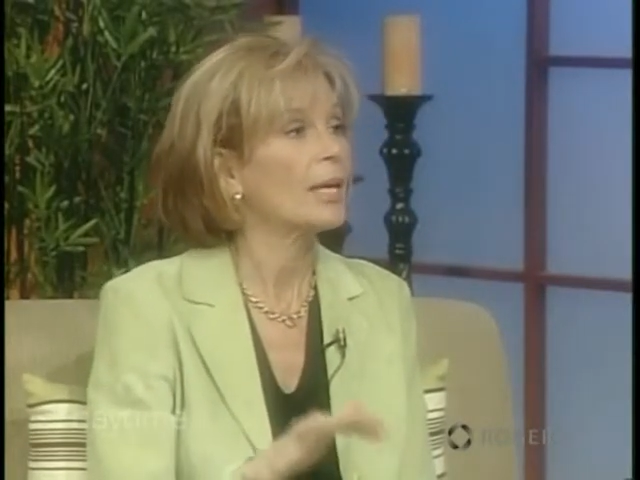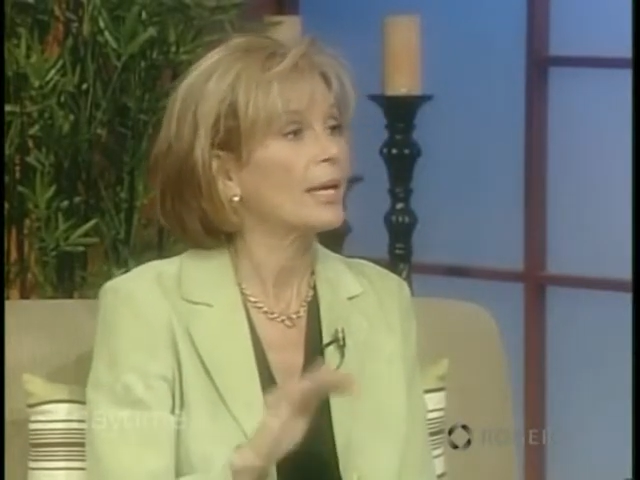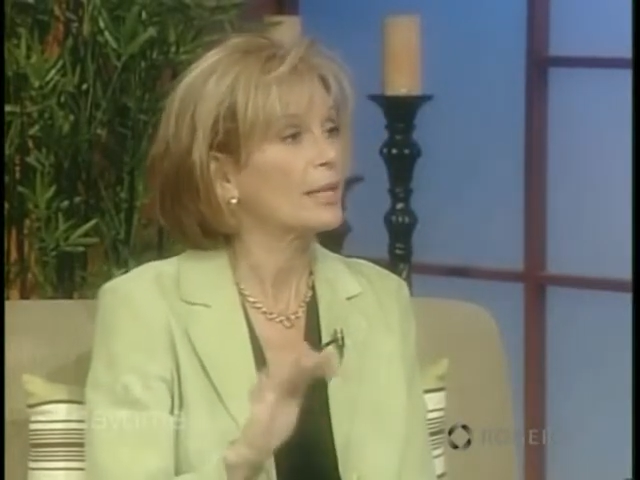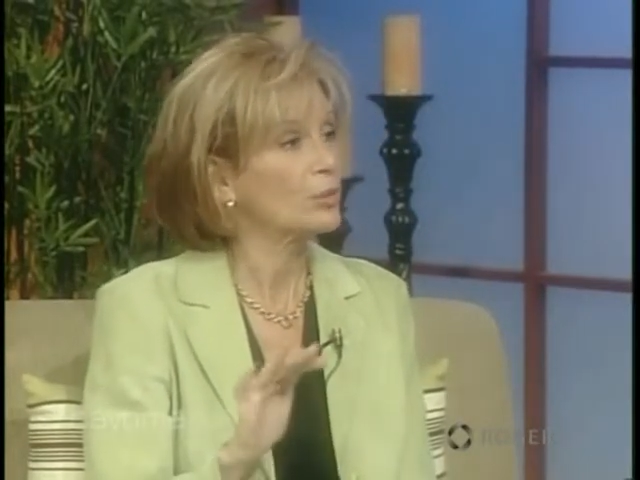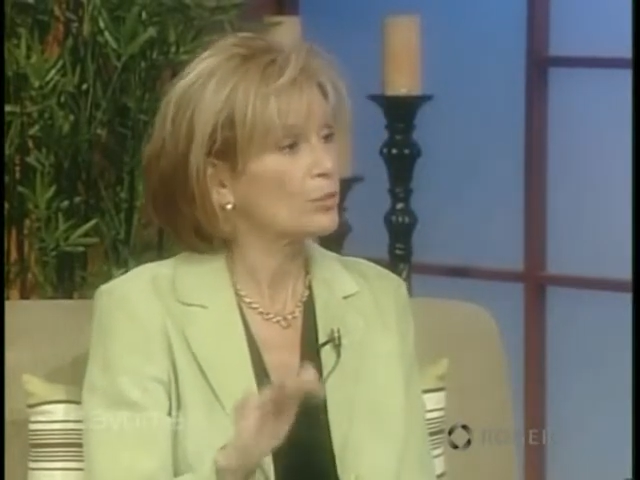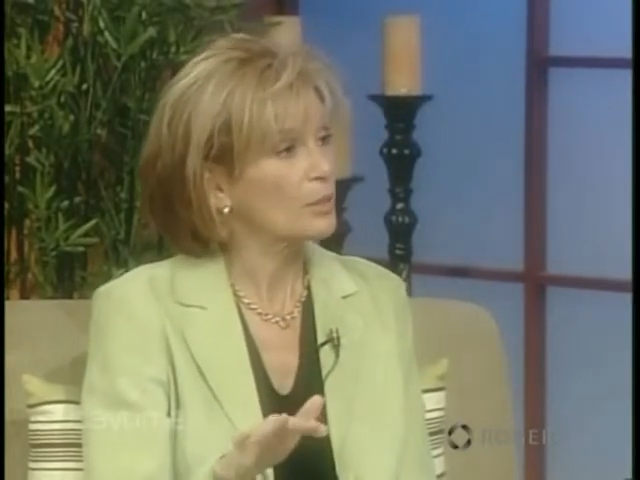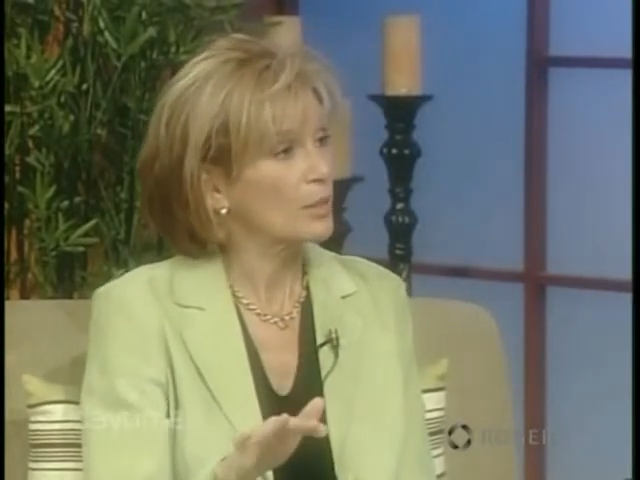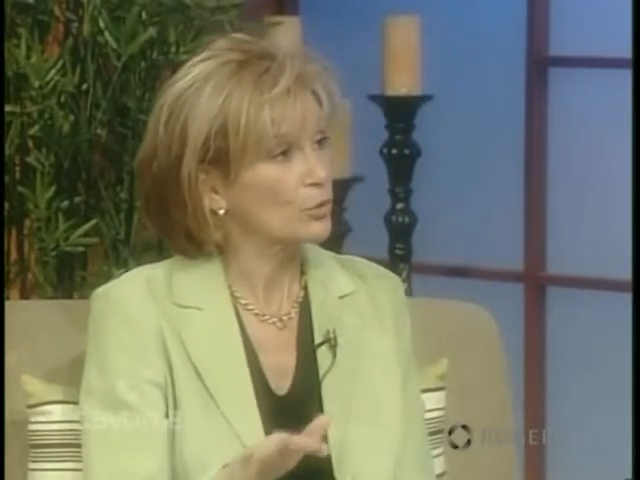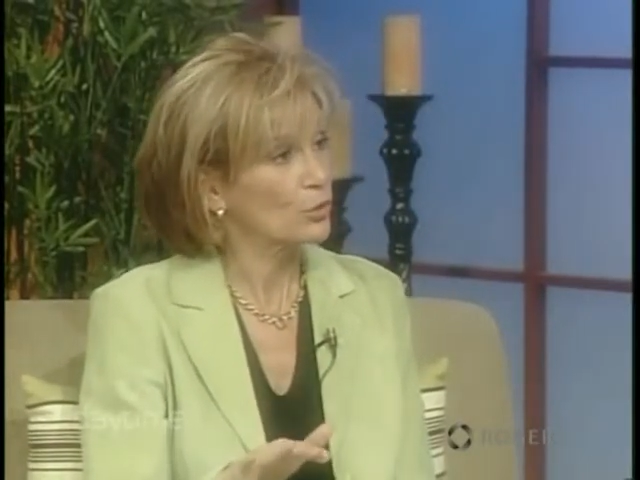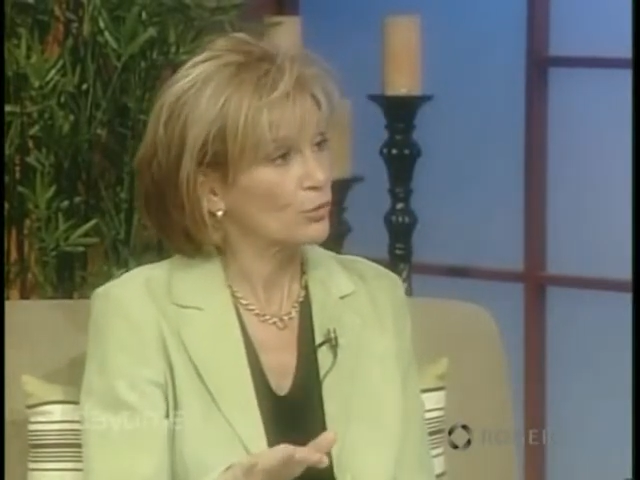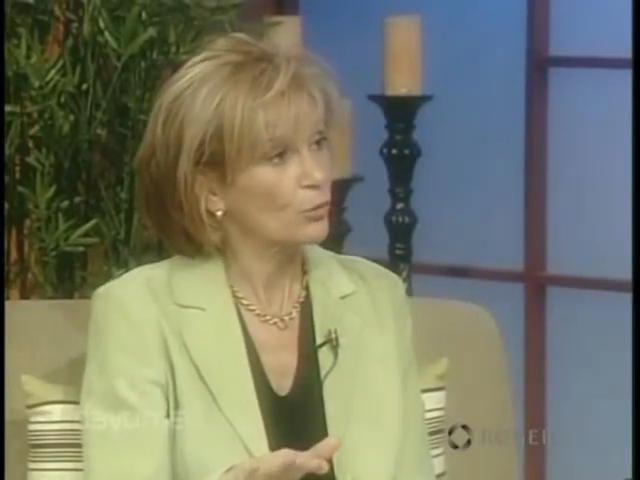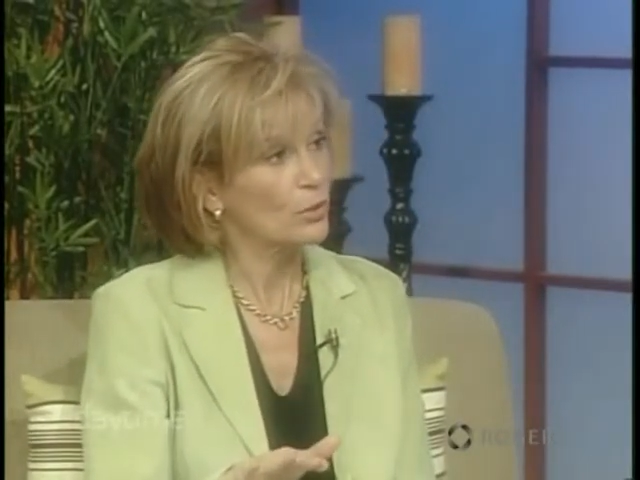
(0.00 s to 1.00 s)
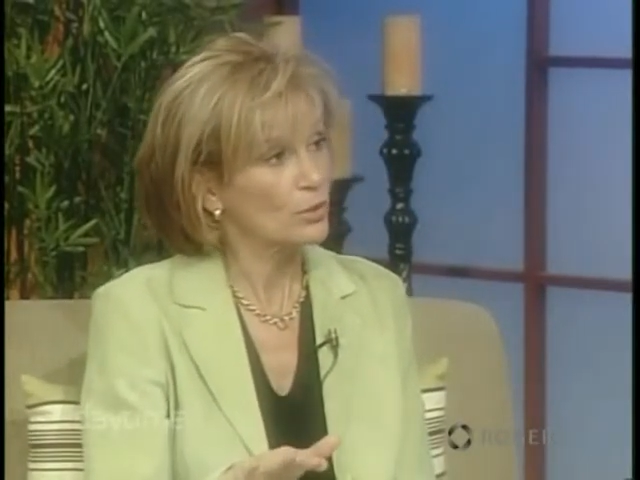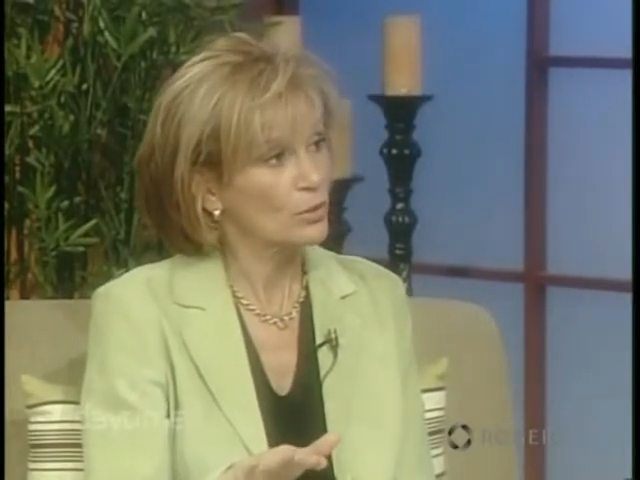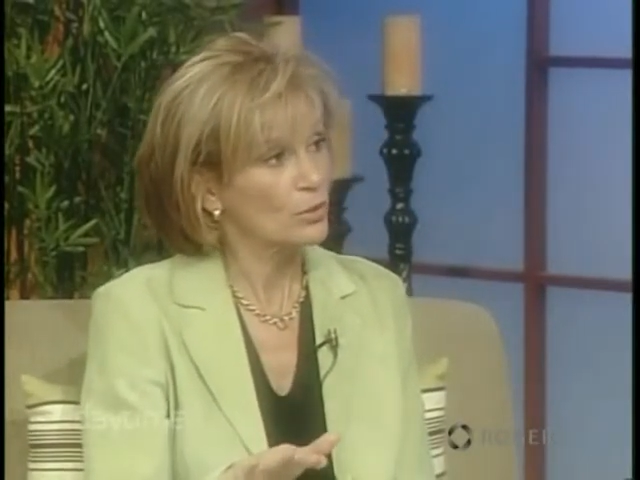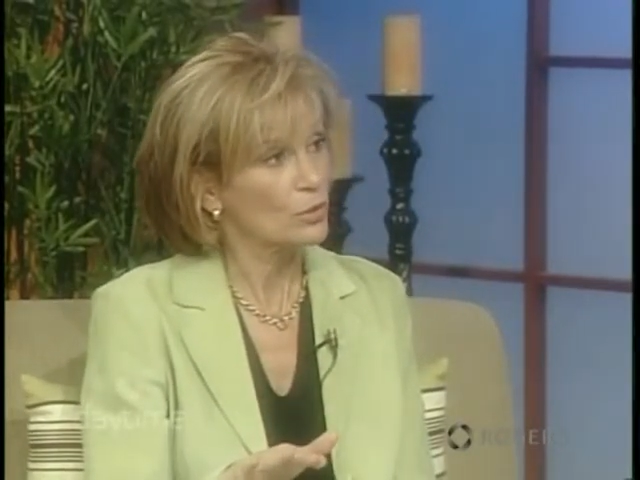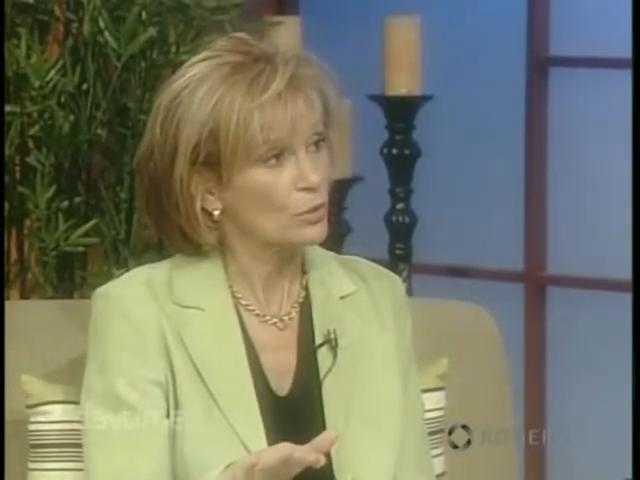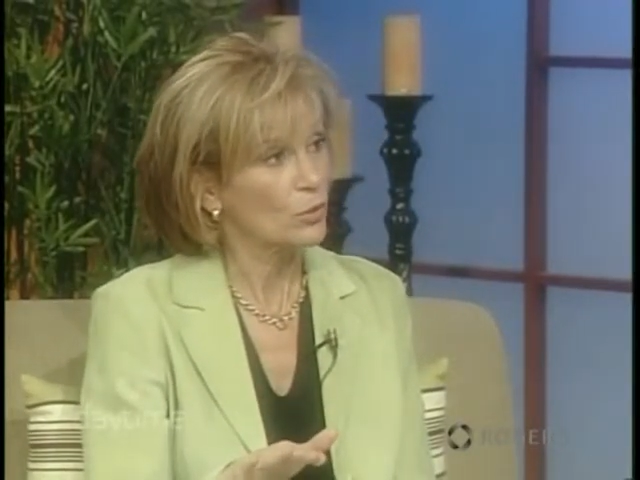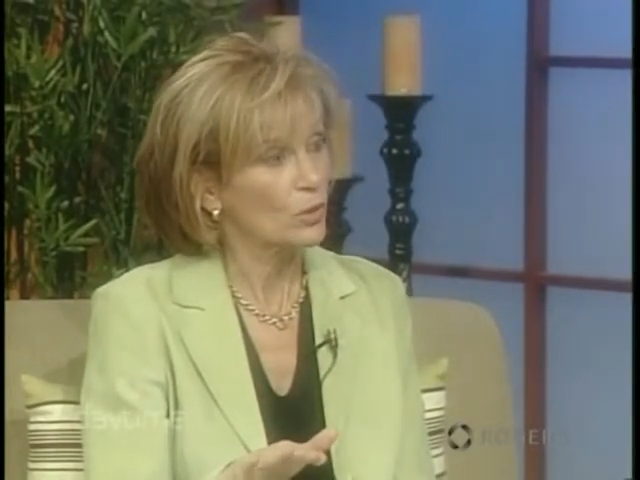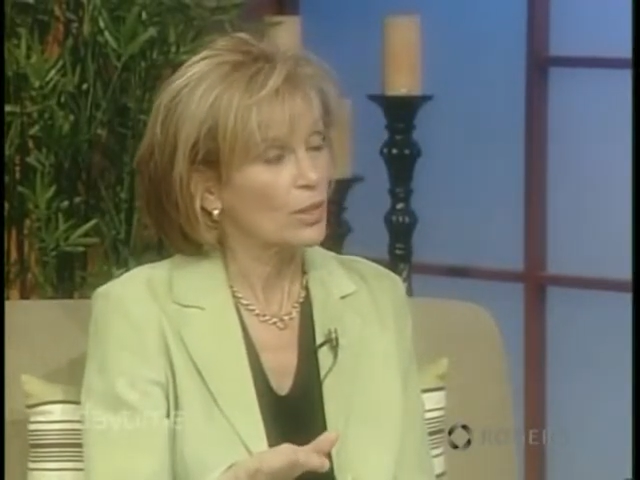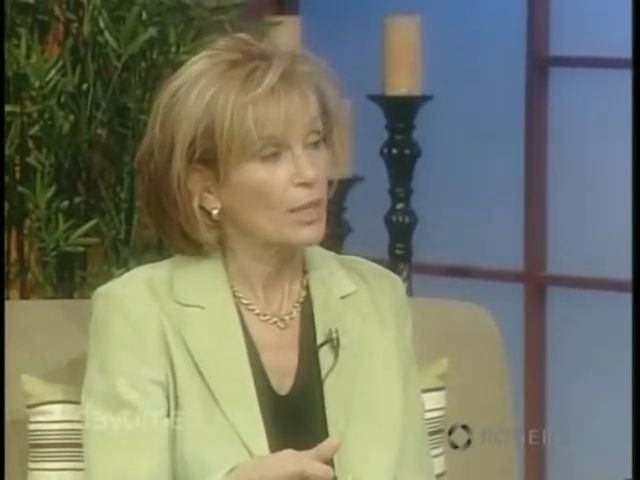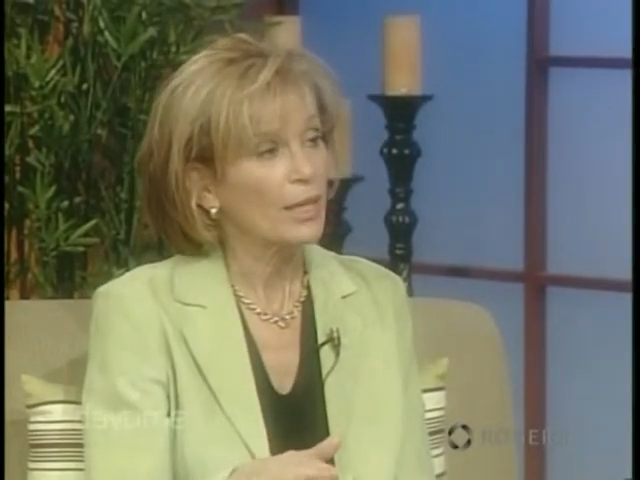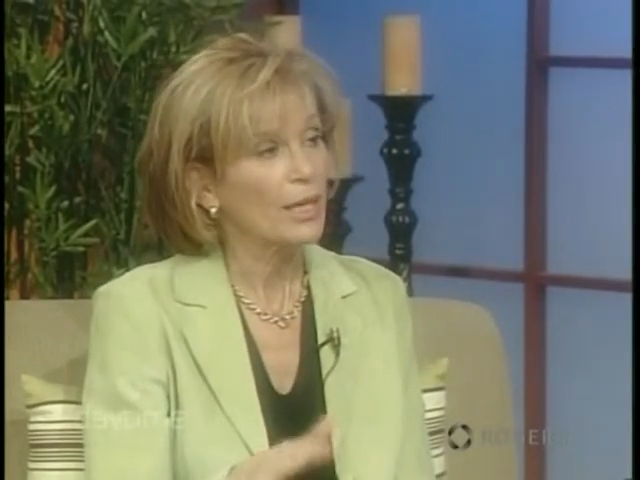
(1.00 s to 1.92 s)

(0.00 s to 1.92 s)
and to be able to focus in school.